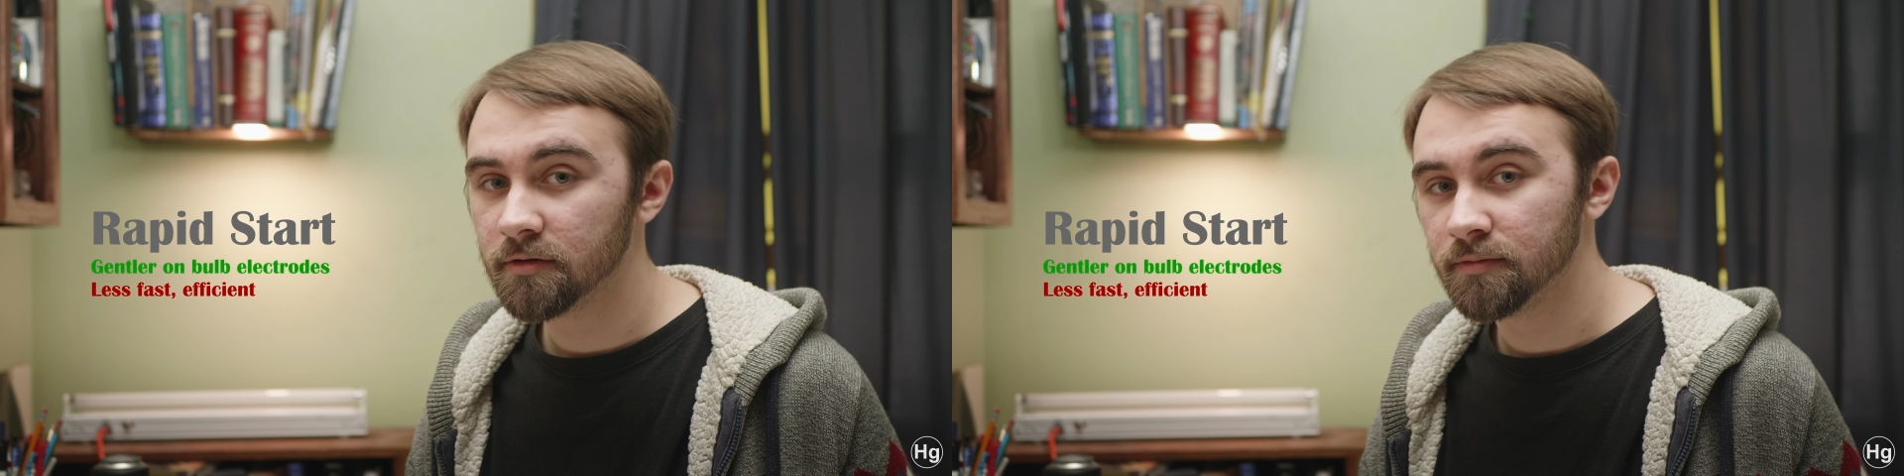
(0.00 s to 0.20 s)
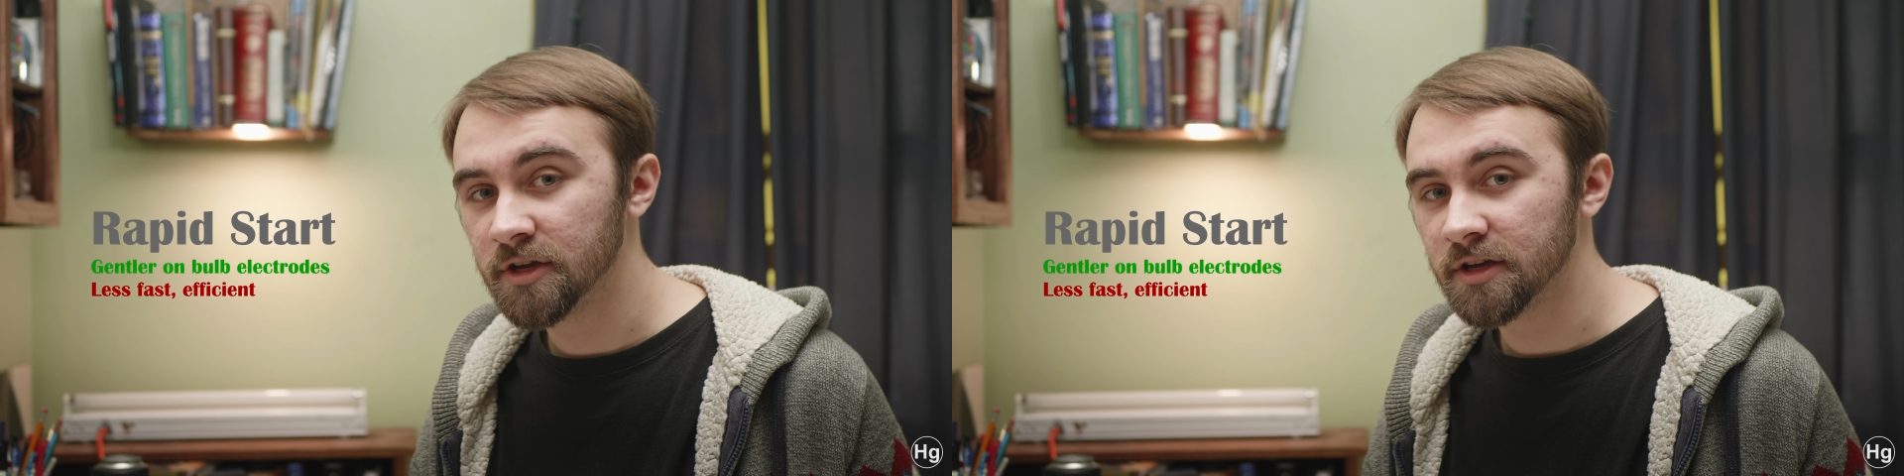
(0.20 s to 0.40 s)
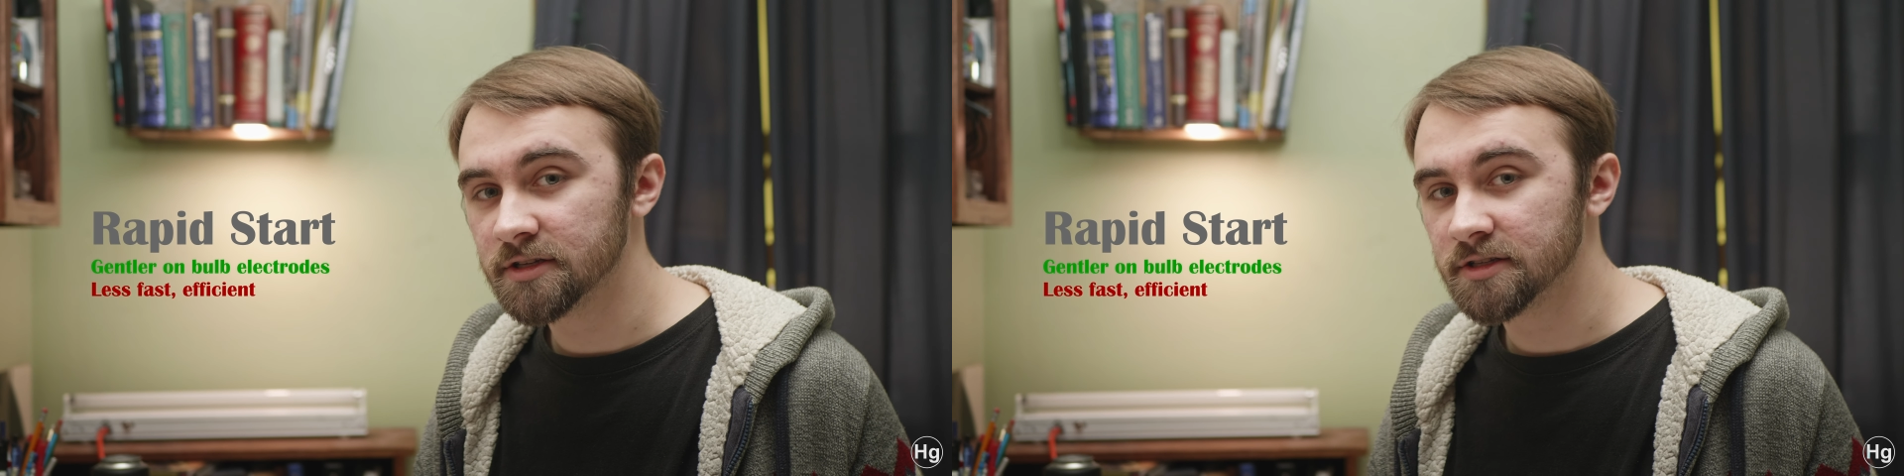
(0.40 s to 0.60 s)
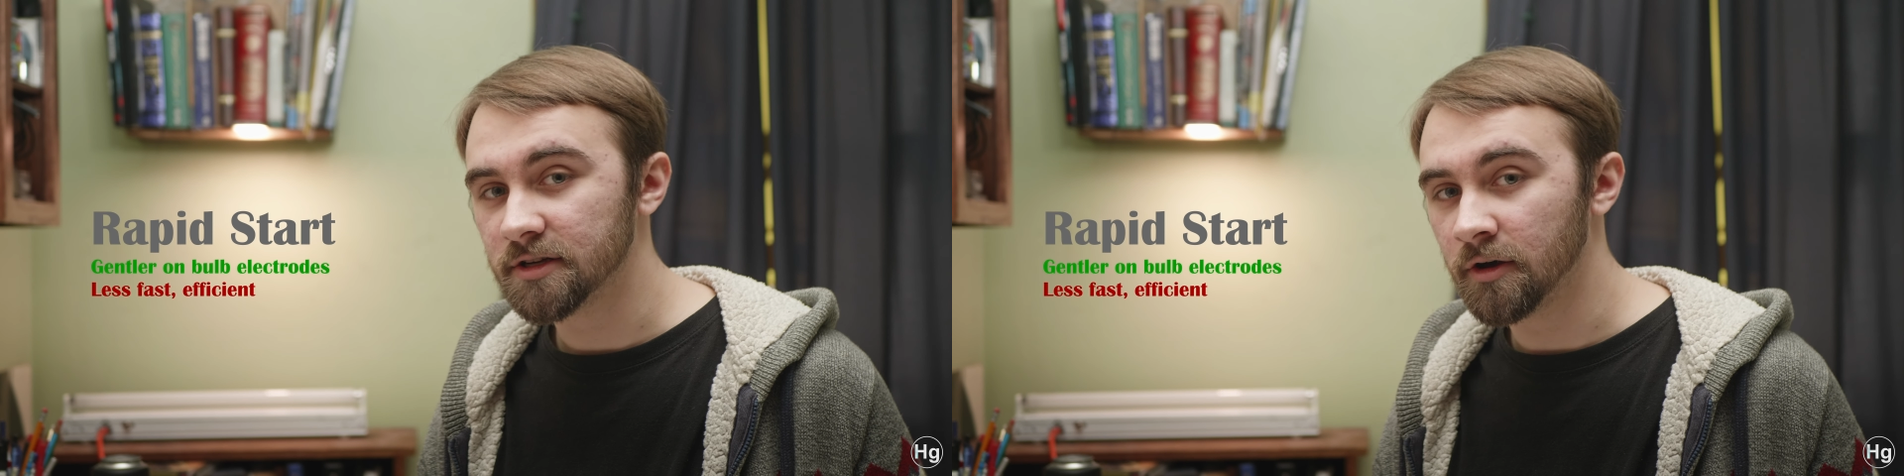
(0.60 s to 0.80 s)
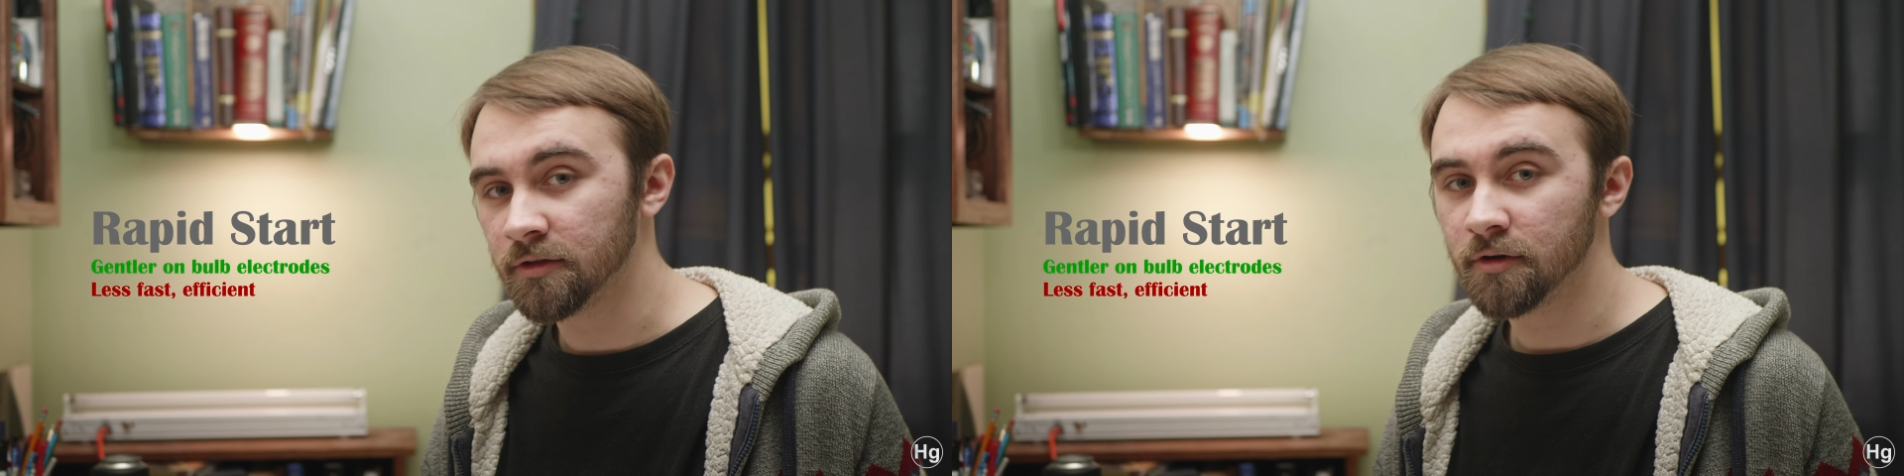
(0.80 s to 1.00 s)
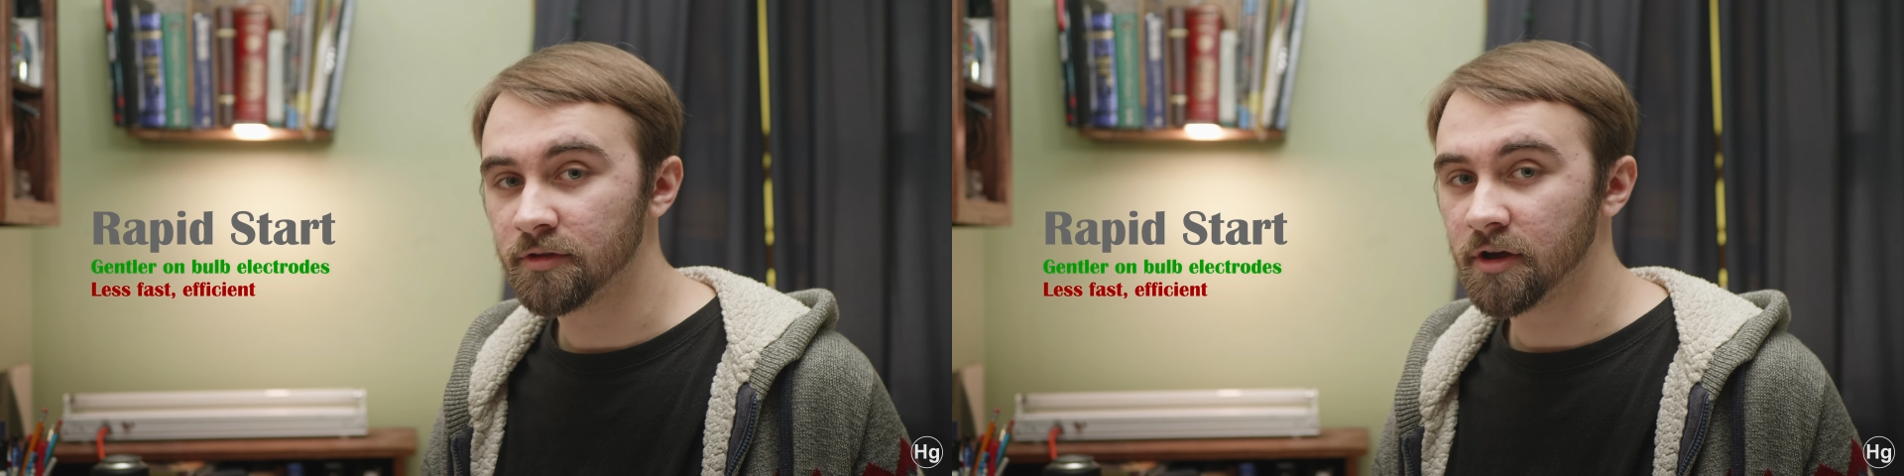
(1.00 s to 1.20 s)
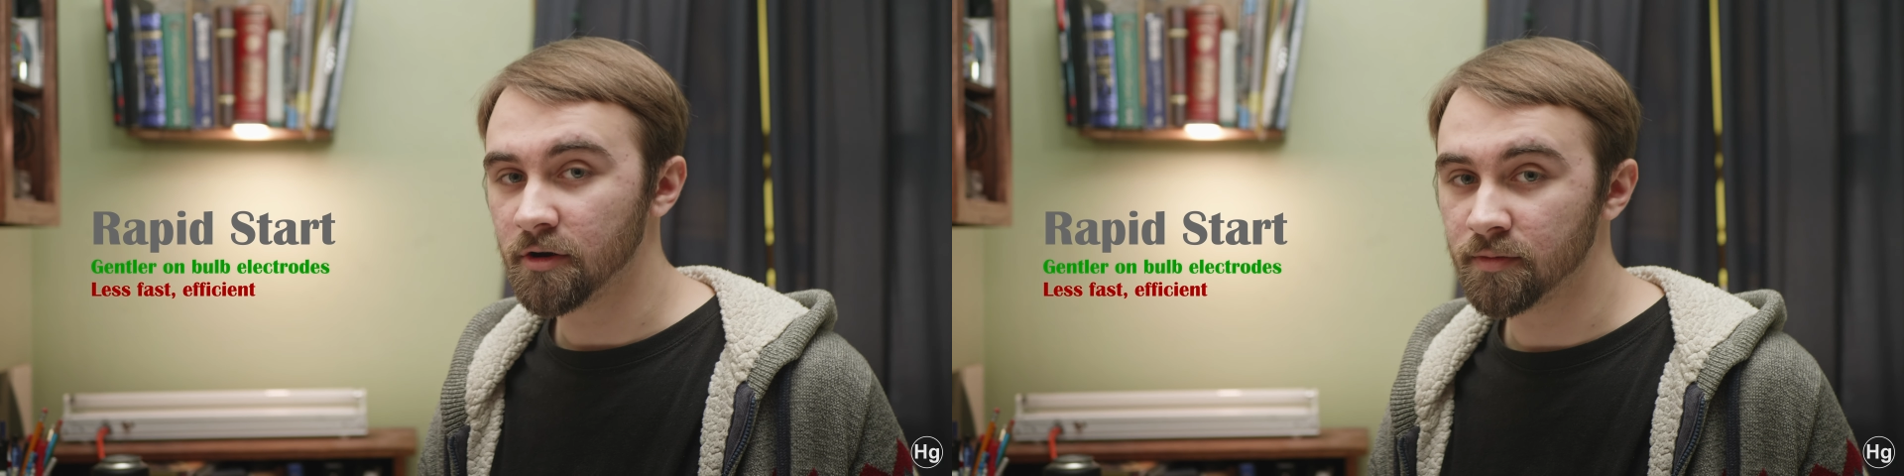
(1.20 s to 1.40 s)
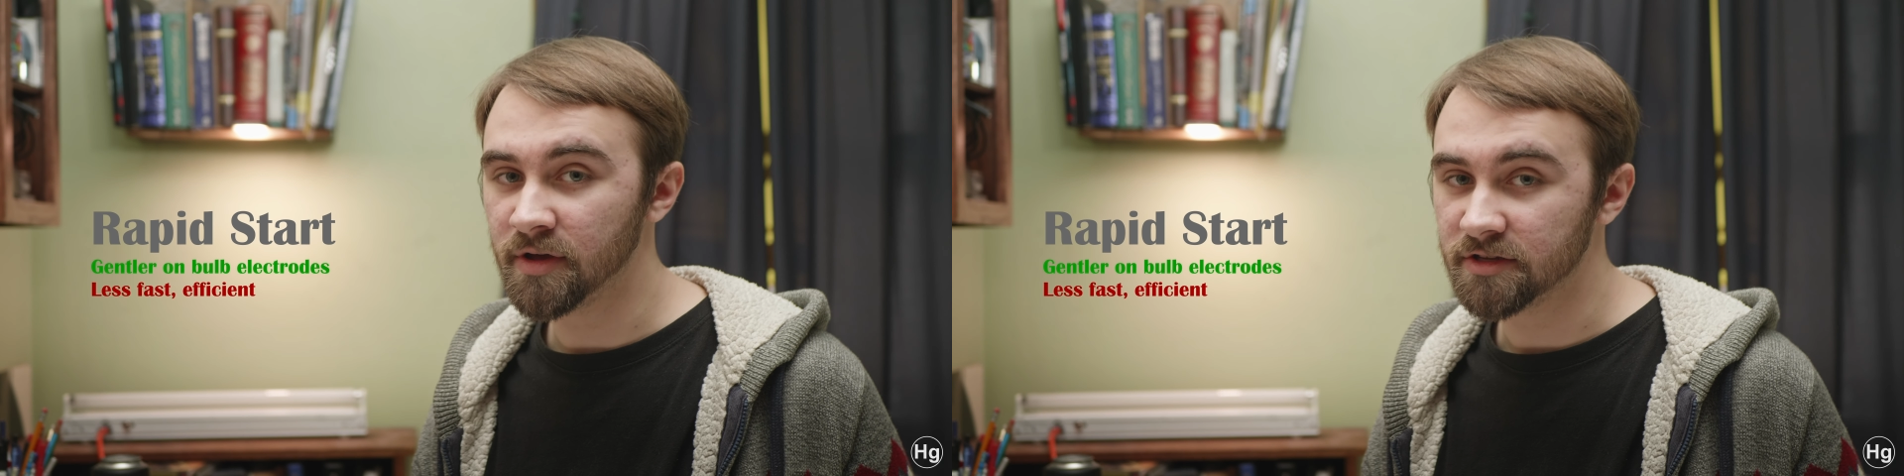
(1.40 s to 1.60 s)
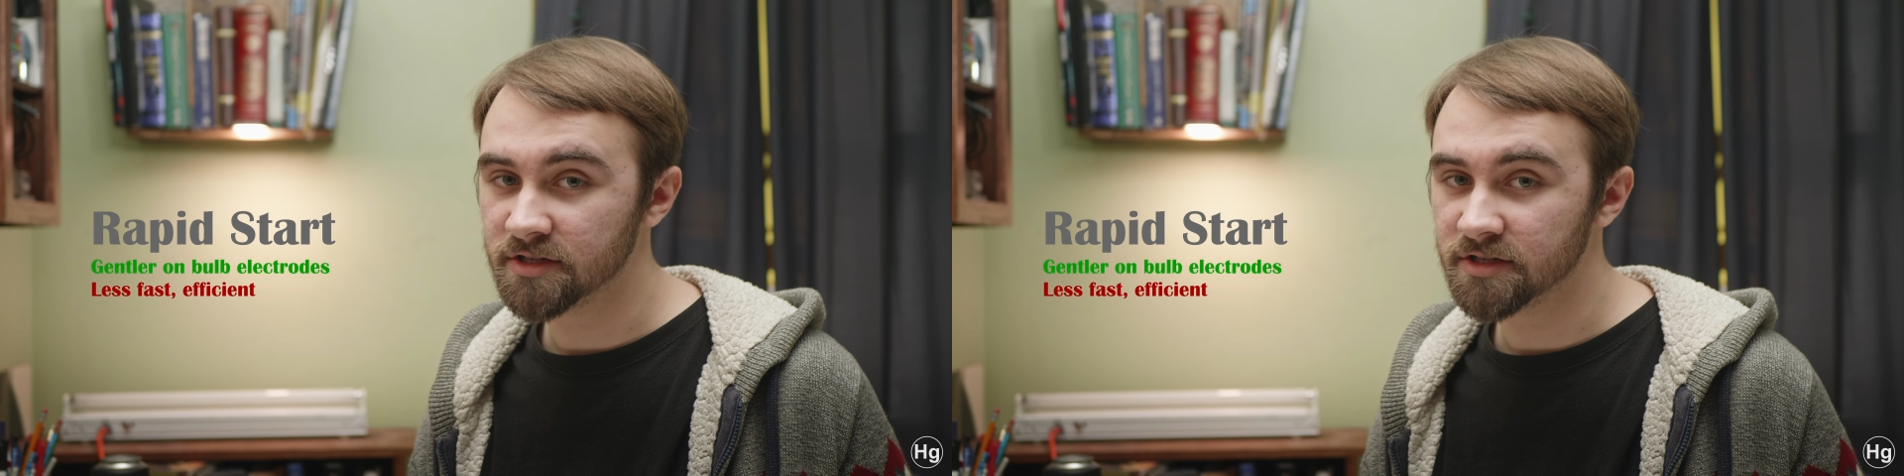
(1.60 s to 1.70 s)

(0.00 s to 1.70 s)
because although they are a bit